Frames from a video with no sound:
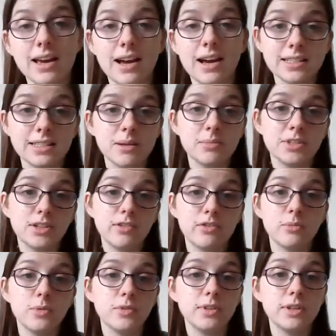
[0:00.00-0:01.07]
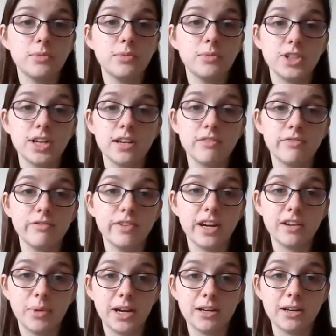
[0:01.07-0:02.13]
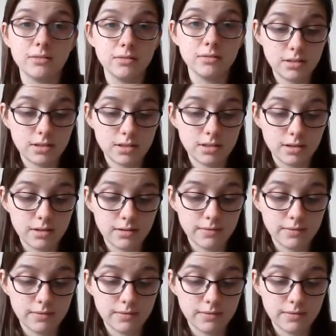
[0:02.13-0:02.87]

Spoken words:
set myself a monthly budget of £5